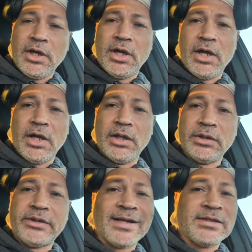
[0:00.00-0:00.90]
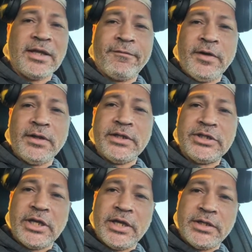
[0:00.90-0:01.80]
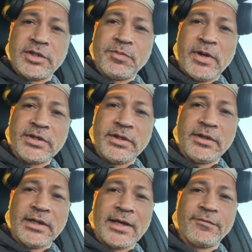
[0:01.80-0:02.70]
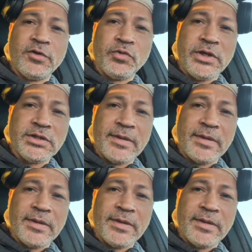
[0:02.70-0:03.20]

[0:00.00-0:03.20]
Uh, that's definitely changed, especially in the last few weeks.